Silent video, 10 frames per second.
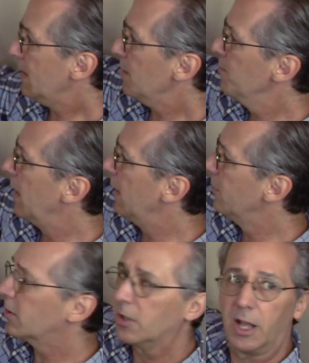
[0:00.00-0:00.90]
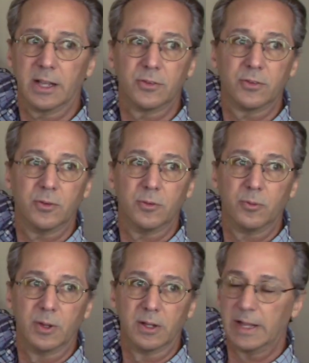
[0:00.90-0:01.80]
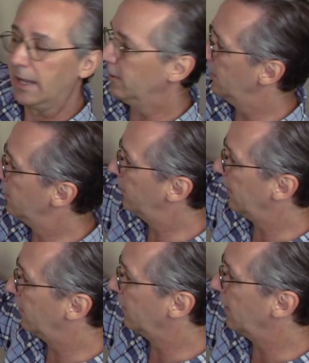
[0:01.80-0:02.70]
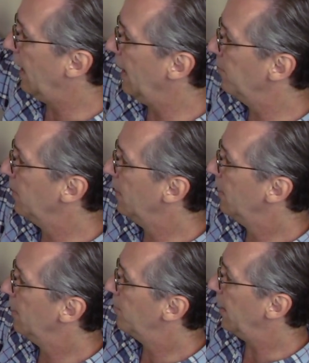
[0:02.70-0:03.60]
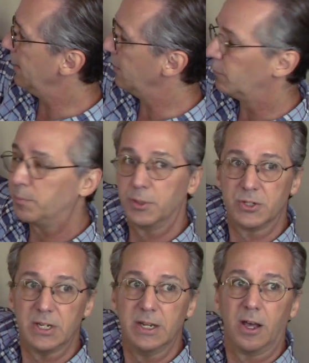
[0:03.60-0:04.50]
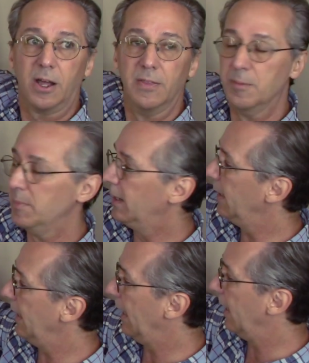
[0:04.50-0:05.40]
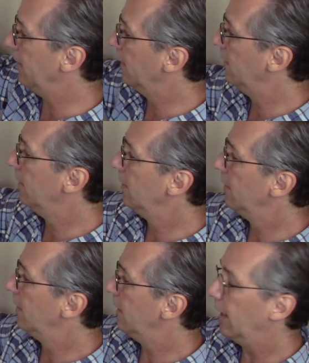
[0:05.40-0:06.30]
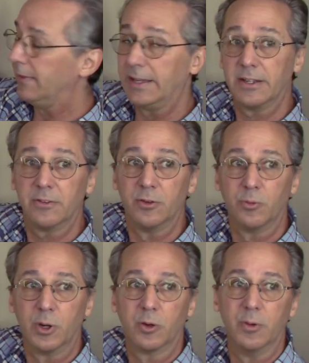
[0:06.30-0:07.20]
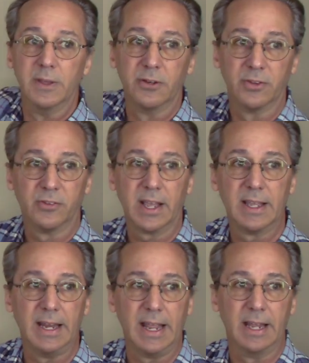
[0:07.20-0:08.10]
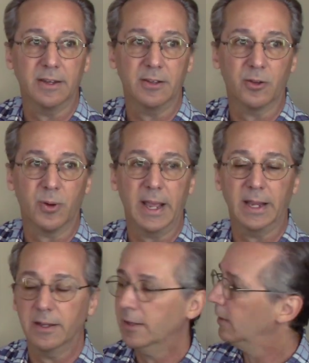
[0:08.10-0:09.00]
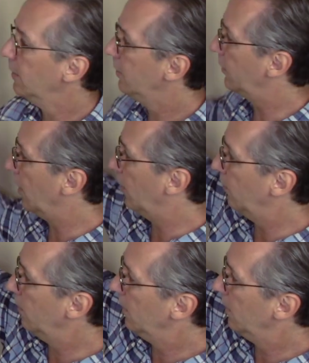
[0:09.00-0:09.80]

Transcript: My other clocks would allow you to set the time by just pushing on the minute hand. Uh, that doesn't work when there's a second hand in the way. So